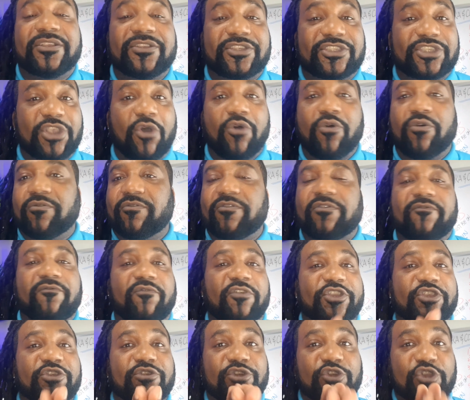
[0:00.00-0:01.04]
So,
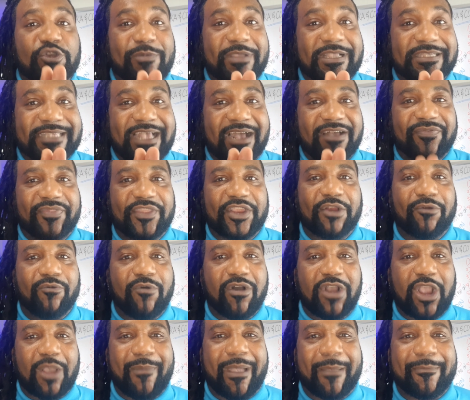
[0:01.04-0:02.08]
for you newbies out there,
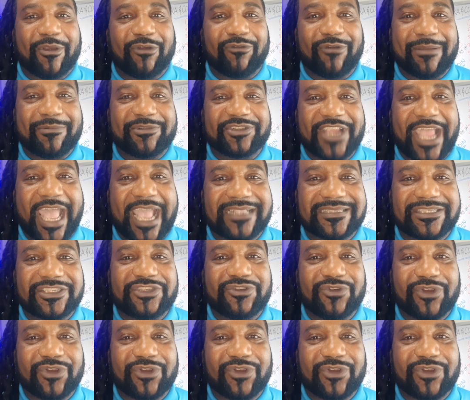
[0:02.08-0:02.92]
welcome. I'm Kareem Jackson.